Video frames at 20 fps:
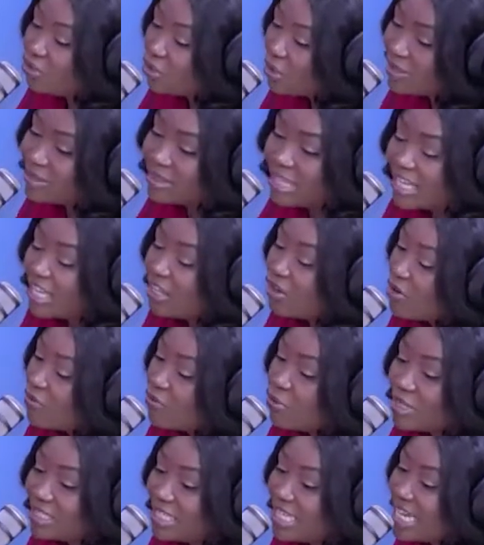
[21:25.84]
not thinking
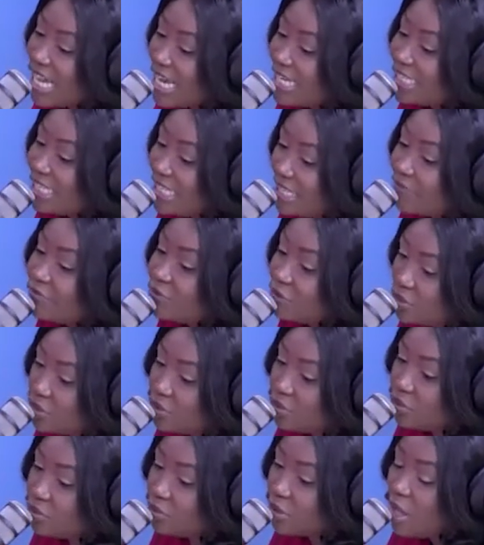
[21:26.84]
of what they can give
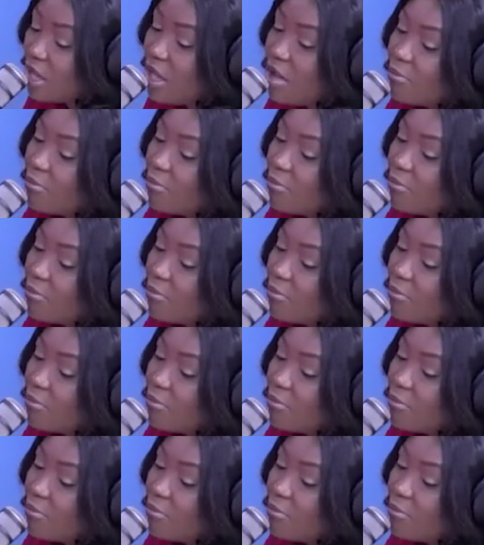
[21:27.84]
to you,